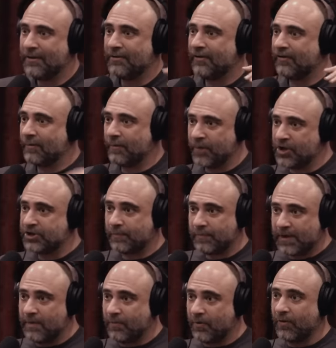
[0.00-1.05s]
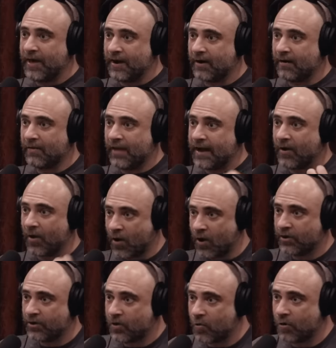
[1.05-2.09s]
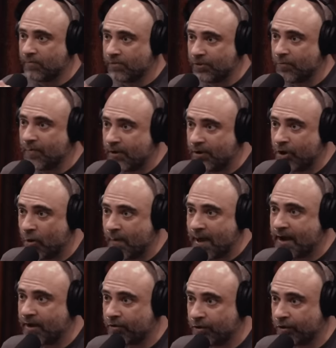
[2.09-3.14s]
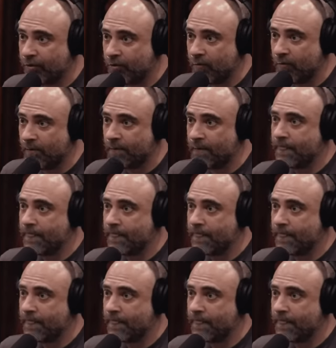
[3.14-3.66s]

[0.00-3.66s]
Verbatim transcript: there's a bunch of people that are like hardcore blue no matter who